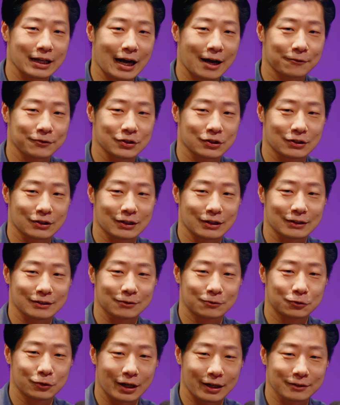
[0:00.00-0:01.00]
after
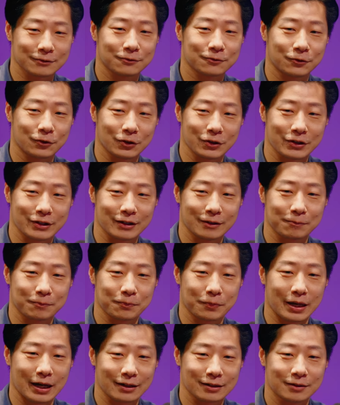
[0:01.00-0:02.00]
run for the
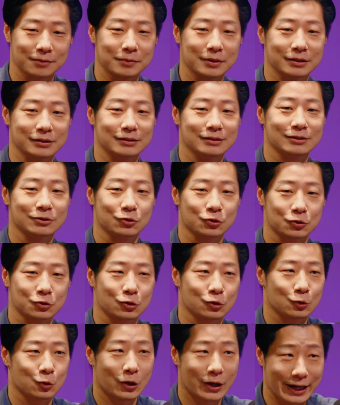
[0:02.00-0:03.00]
parliament
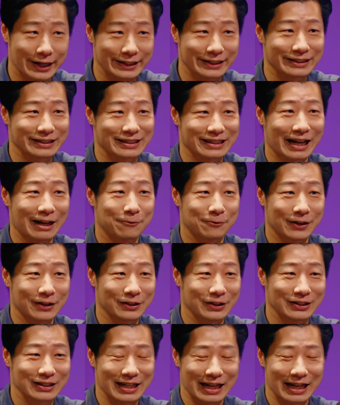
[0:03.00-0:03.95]
twice, I yeah. found out